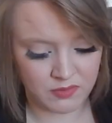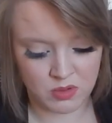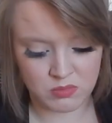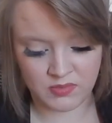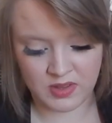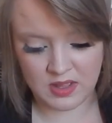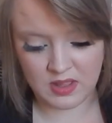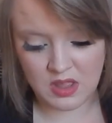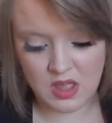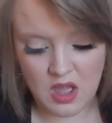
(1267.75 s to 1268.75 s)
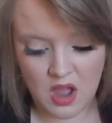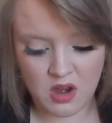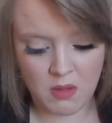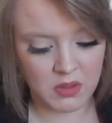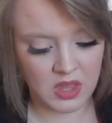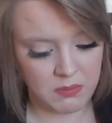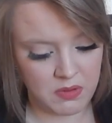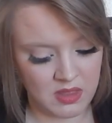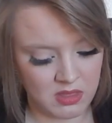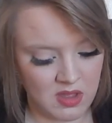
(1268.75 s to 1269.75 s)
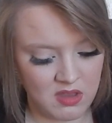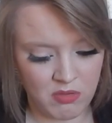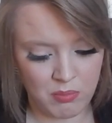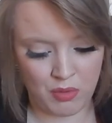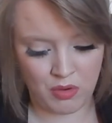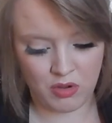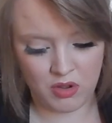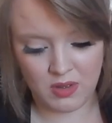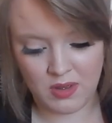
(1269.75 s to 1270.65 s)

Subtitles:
I've done with it. I normally keep it in this, but